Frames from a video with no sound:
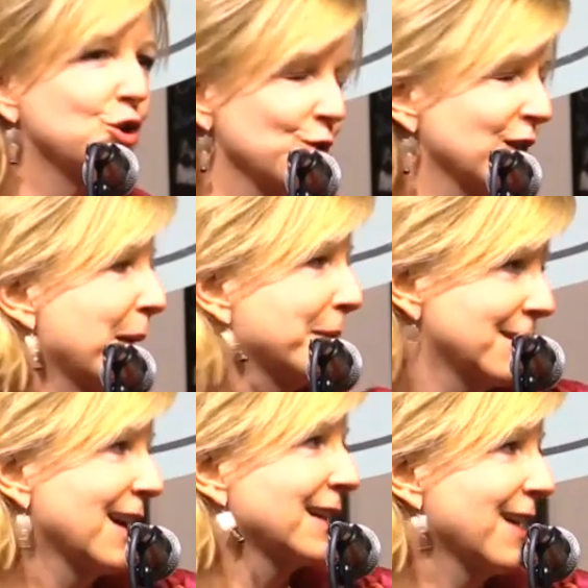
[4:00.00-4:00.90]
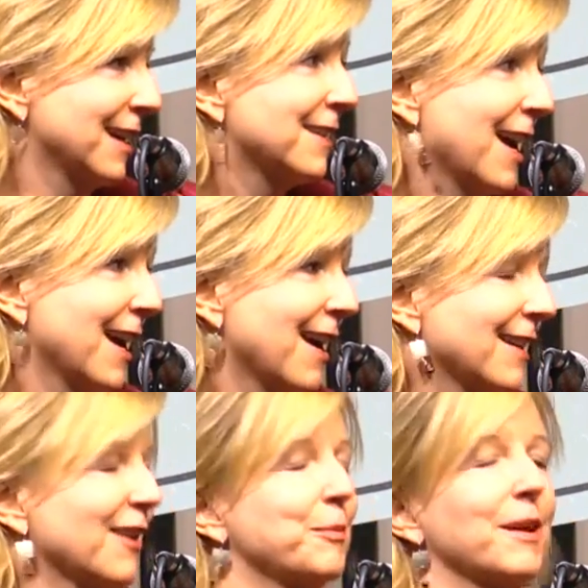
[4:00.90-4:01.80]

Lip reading: 2 clementine kind of day, I guess.